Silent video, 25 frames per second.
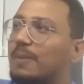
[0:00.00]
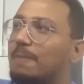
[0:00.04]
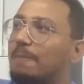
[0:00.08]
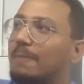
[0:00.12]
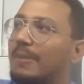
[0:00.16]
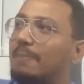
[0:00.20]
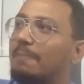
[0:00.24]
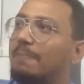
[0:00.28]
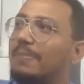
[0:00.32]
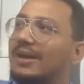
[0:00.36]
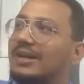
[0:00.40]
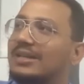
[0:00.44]

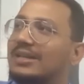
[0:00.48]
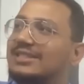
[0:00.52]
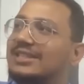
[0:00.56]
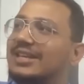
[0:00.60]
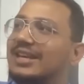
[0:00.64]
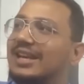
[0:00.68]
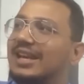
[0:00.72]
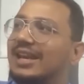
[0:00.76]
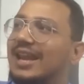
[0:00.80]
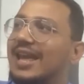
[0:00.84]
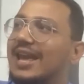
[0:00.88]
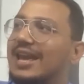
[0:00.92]
But
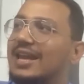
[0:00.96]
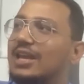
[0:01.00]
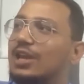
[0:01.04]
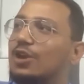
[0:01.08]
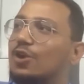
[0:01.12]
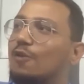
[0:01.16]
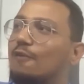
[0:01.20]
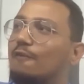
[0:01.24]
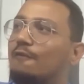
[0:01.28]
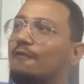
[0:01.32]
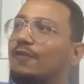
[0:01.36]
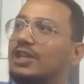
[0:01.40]
see, like,
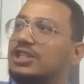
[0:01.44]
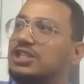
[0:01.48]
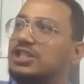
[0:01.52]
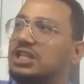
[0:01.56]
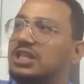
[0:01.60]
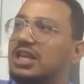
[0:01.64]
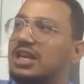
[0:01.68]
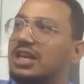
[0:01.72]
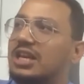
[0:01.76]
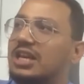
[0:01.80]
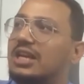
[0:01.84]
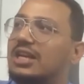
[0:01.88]
which
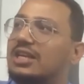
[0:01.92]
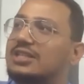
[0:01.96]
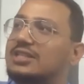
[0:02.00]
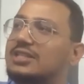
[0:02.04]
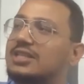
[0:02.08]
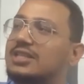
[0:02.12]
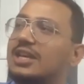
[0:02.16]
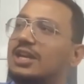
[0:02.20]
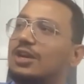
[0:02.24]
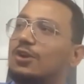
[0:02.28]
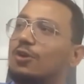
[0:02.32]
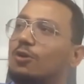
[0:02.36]
other
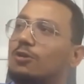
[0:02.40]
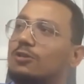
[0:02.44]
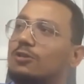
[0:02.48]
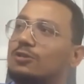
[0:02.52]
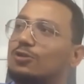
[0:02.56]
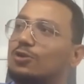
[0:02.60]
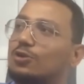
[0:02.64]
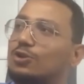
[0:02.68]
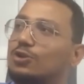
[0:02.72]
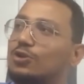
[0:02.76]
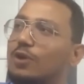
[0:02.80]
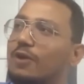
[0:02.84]
industry
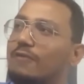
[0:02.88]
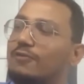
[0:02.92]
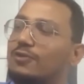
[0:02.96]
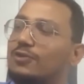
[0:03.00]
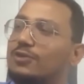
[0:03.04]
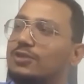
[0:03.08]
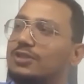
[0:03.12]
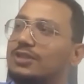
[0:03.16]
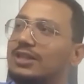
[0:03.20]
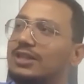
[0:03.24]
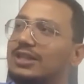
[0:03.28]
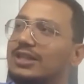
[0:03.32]
also, you have
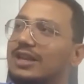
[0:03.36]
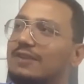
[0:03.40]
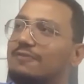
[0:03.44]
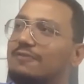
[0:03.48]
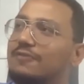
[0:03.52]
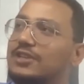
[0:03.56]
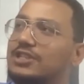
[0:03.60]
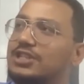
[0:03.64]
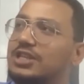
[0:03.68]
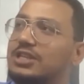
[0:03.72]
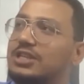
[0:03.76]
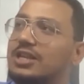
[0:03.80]
to see that
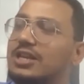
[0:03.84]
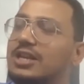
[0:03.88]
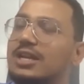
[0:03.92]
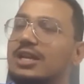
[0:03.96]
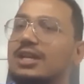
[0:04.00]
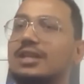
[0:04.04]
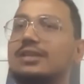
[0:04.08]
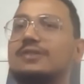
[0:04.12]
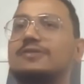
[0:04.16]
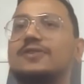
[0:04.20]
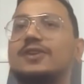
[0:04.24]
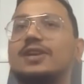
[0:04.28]
which other
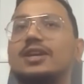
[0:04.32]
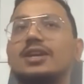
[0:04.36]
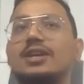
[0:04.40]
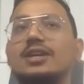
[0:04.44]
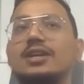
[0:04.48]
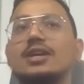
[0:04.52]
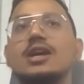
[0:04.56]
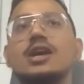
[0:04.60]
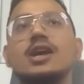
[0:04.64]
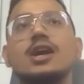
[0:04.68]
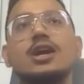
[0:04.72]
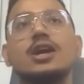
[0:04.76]

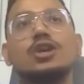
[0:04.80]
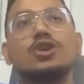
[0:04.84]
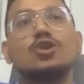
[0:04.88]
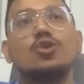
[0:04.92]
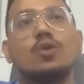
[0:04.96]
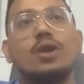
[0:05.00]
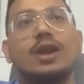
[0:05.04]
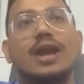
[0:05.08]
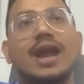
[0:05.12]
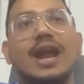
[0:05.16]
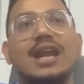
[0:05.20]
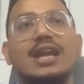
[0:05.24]
industry
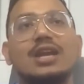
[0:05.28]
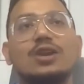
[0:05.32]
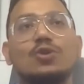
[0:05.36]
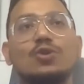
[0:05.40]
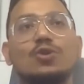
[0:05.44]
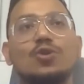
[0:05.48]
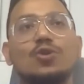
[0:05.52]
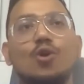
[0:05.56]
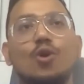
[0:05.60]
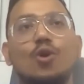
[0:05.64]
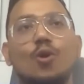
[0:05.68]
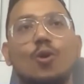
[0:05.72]
you get
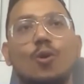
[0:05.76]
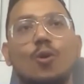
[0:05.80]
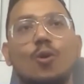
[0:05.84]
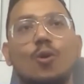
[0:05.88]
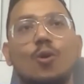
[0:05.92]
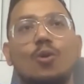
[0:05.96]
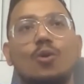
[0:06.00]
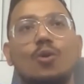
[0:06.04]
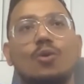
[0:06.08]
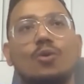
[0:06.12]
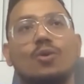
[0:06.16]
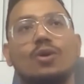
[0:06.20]
to
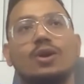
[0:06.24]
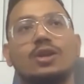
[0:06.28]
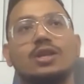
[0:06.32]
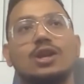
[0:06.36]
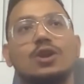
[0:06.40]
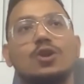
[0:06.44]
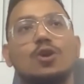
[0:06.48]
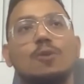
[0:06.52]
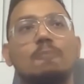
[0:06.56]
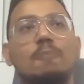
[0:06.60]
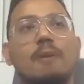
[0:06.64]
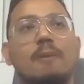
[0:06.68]
go,
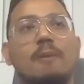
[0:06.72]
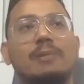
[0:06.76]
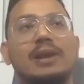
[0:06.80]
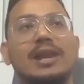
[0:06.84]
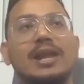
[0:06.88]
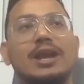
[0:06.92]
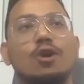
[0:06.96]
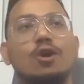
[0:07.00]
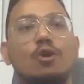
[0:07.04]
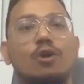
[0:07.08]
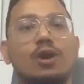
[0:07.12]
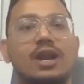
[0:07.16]

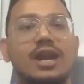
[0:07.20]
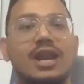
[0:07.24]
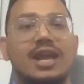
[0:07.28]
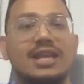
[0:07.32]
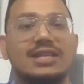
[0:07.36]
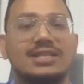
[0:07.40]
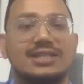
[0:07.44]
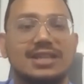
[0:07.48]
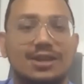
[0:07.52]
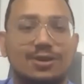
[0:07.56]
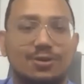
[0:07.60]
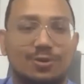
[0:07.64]
public on
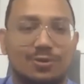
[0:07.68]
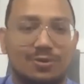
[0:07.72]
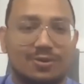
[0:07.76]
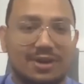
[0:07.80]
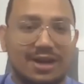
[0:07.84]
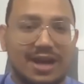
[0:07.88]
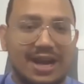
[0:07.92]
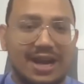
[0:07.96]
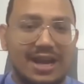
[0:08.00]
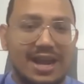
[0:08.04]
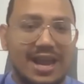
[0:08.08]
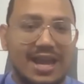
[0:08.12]
day zero,
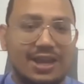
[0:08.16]
right?